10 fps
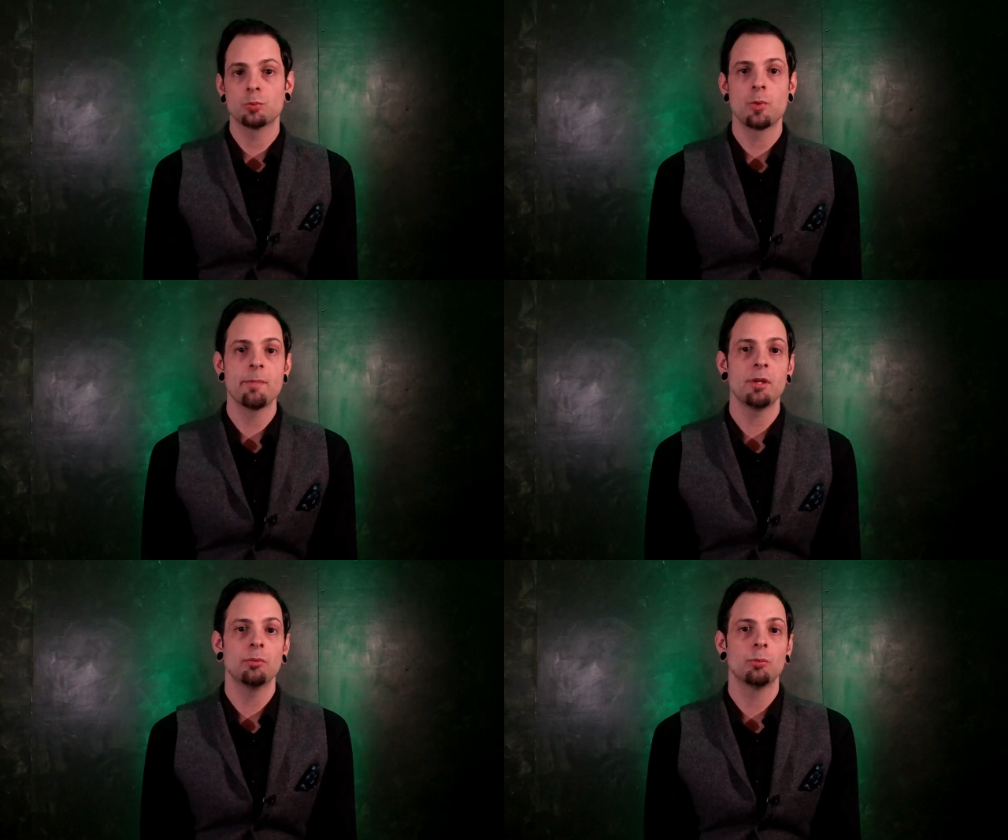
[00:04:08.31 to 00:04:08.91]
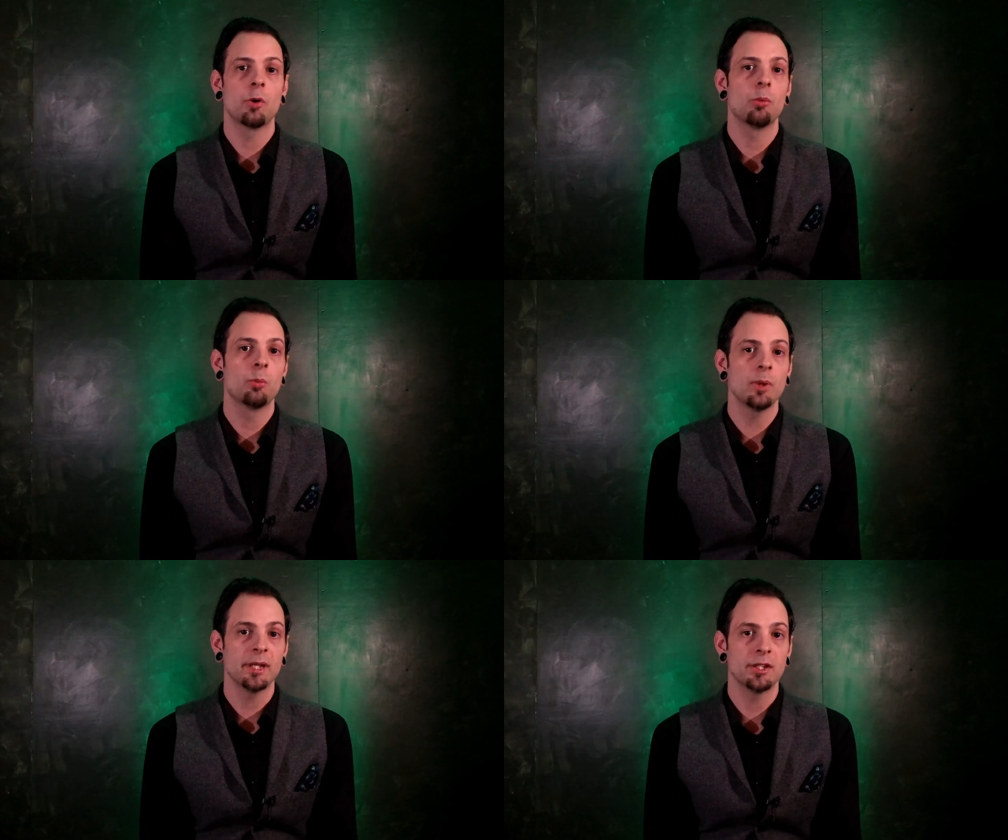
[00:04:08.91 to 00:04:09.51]
women were
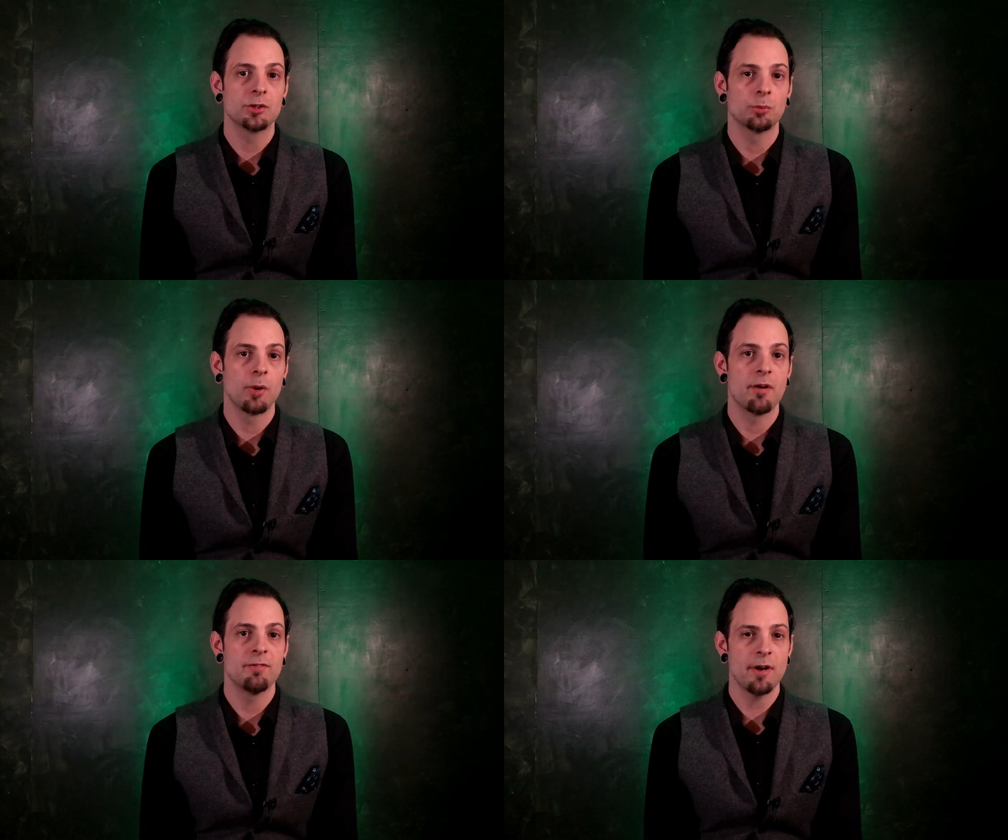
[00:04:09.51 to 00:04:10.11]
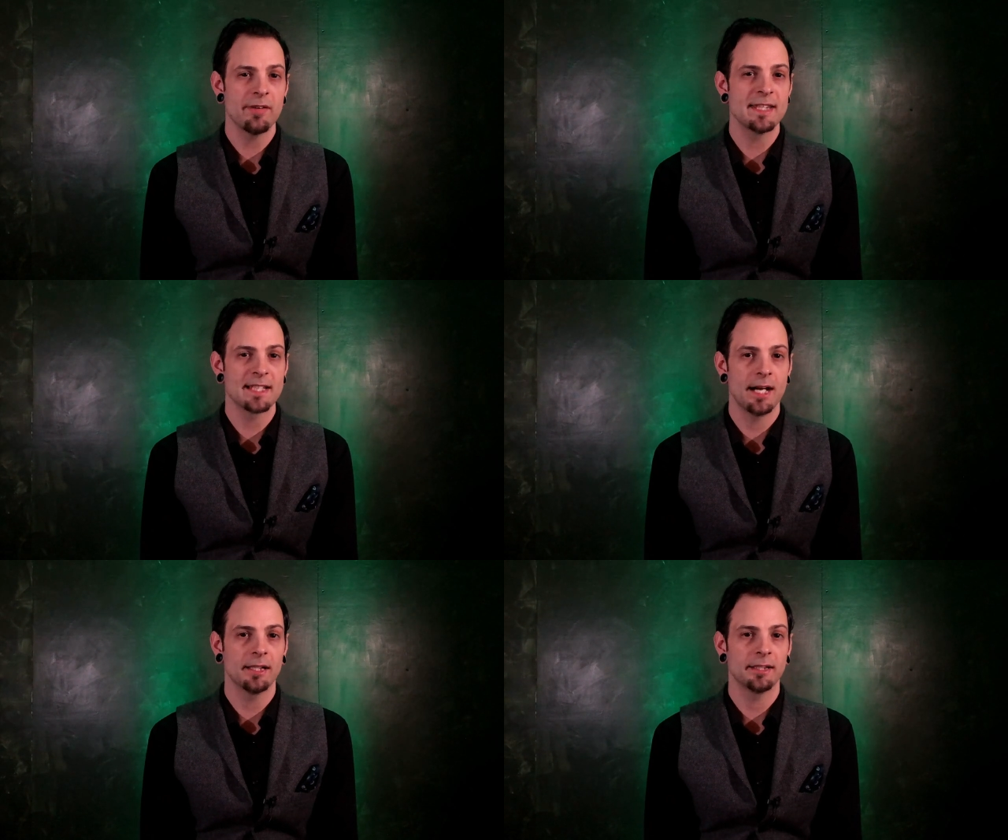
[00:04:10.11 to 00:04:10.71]
willing to wear very
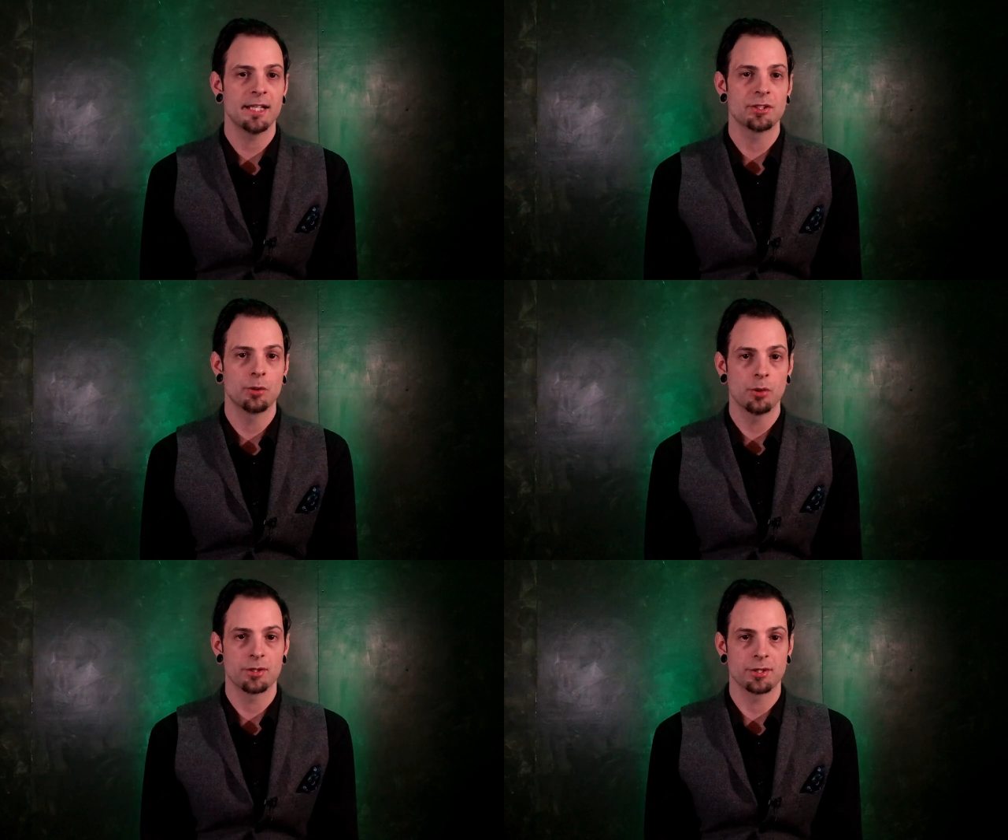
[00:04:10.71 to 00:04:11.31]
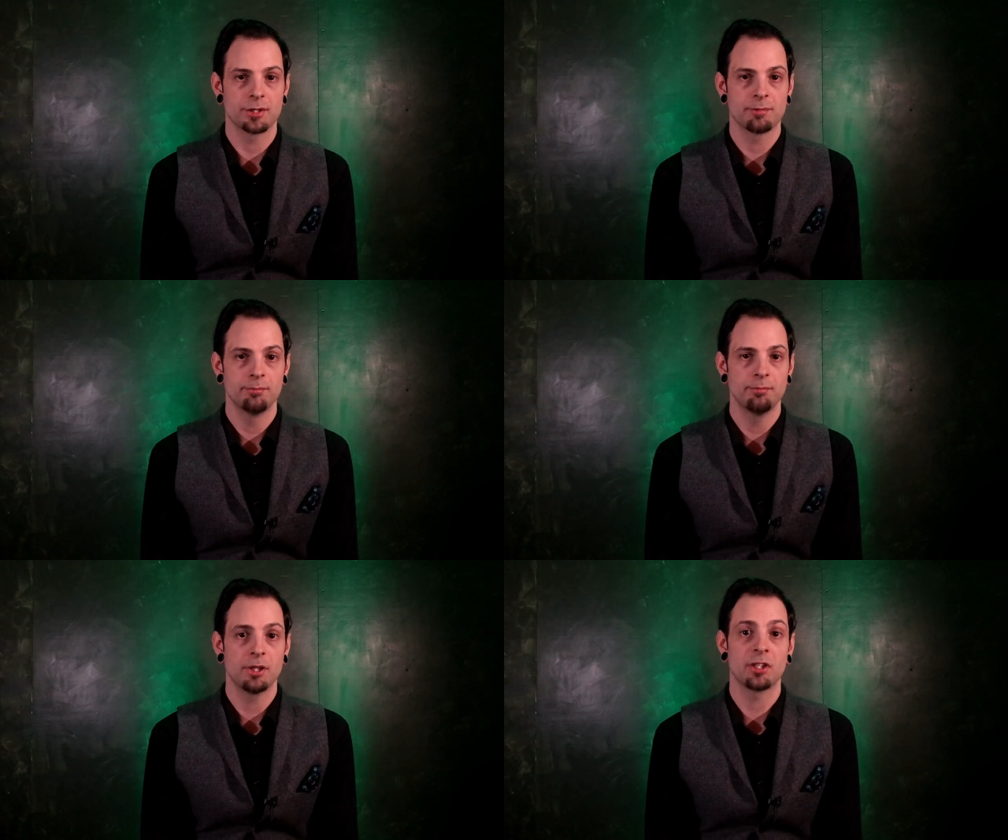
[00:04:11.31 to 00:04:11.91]
tight lace corsets
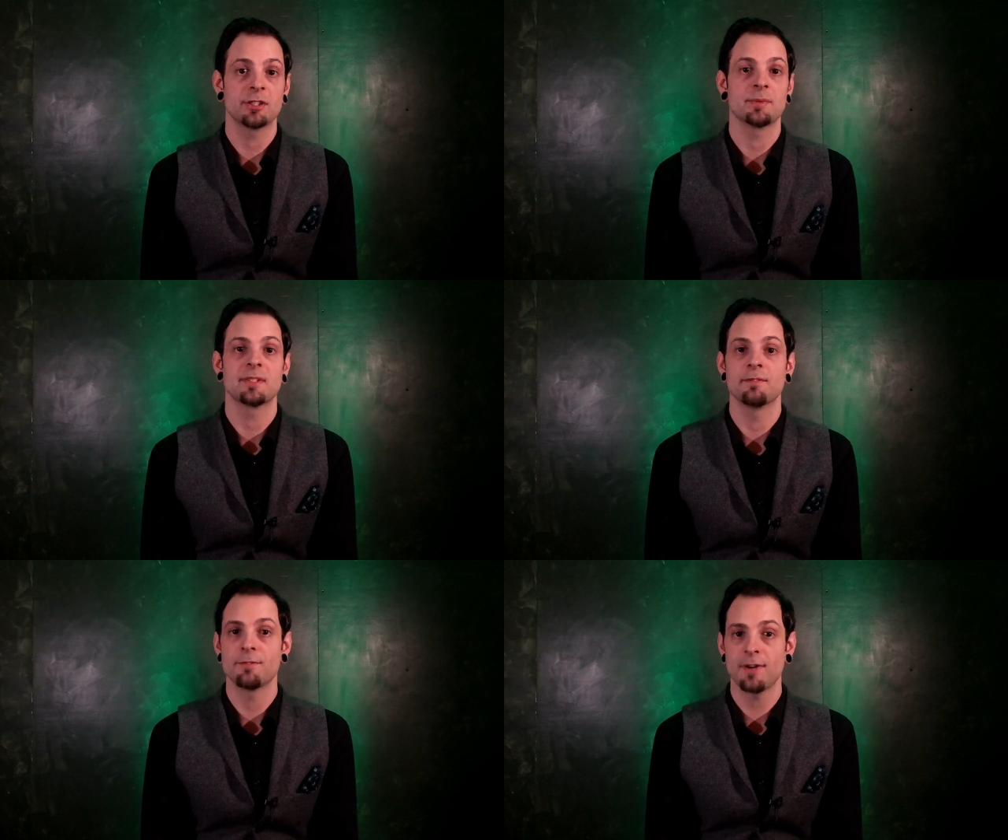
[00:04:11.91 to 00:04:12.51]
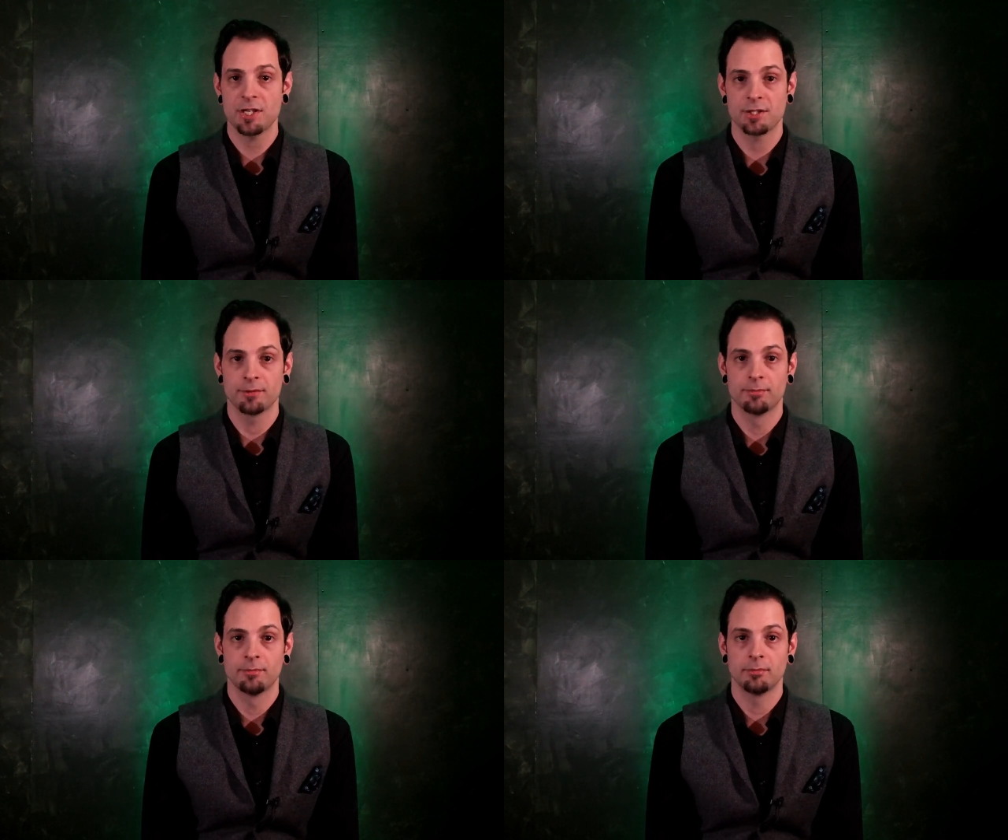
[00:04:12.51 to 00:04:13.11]
because it was in fashion,
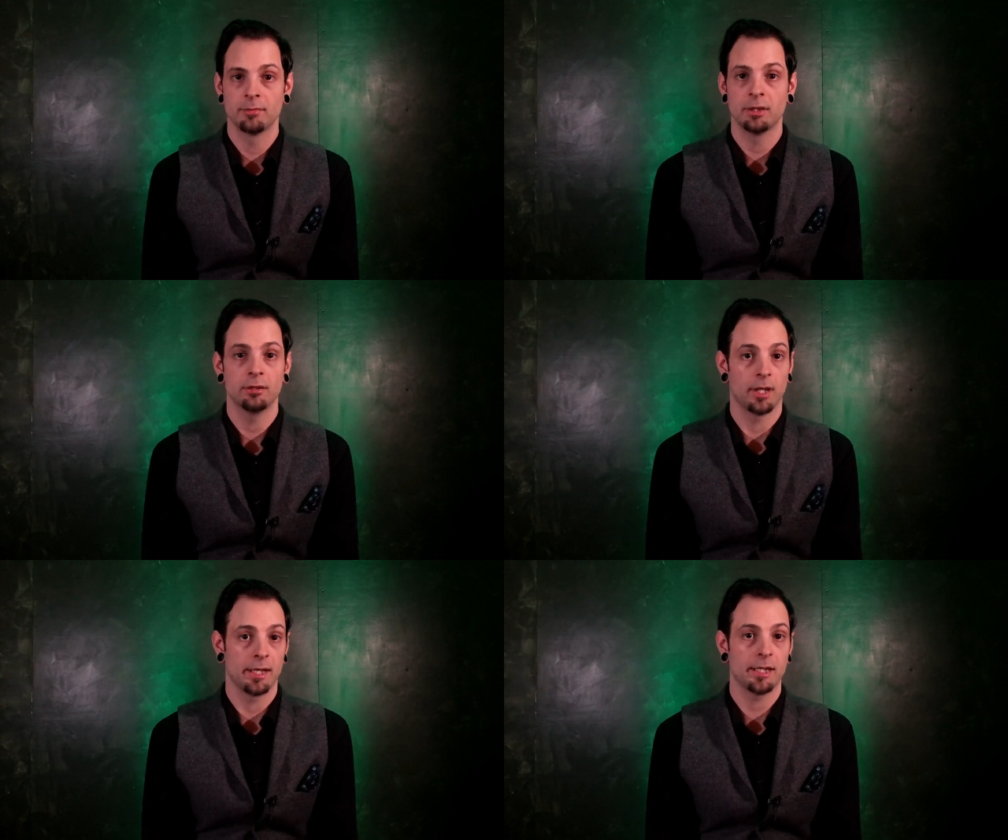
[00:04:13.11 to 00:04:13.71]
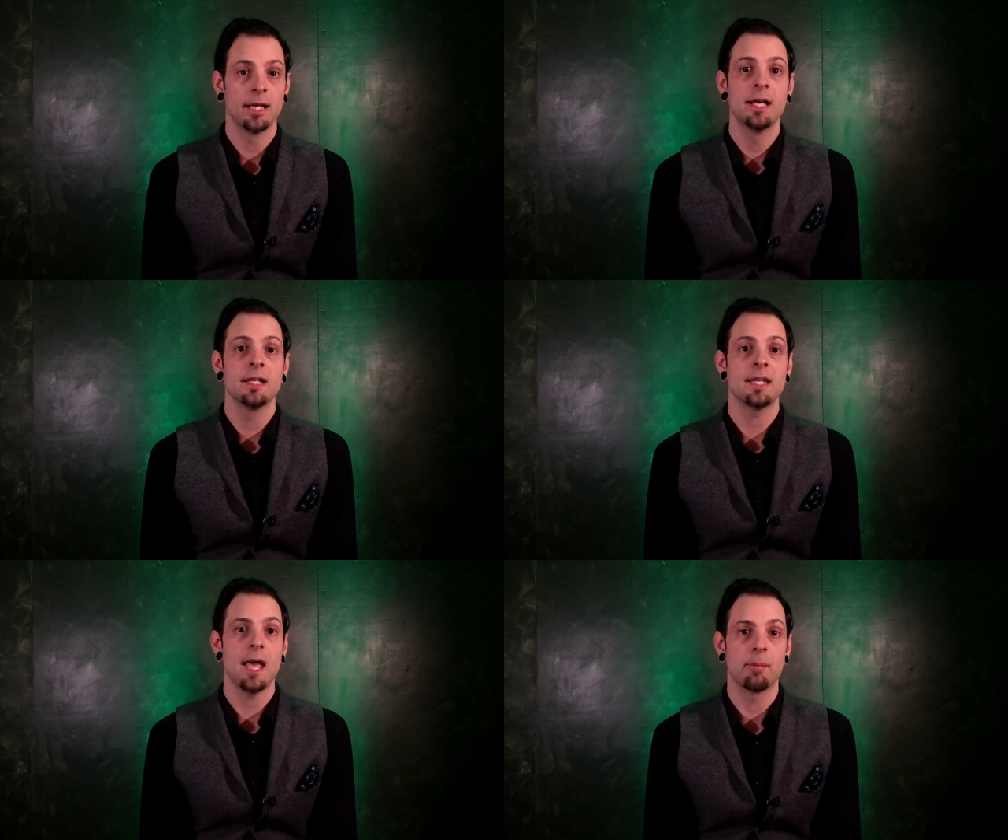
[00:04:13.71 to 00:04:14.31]
like
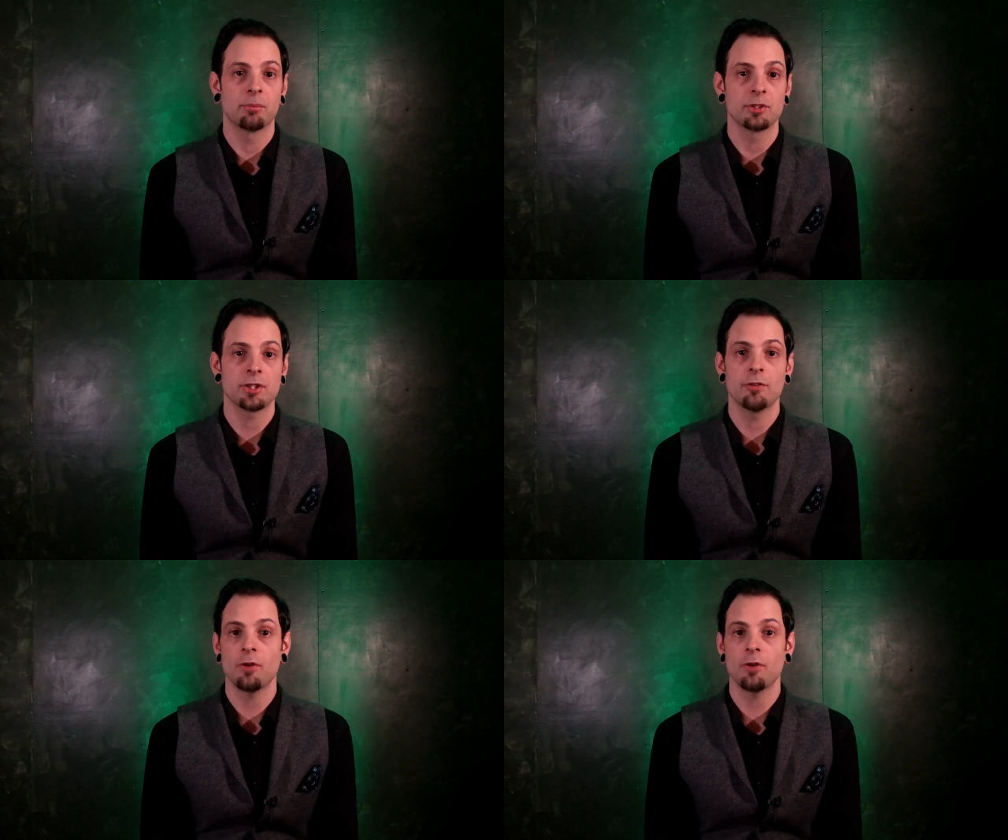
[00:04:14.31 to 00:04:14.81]
the Empress of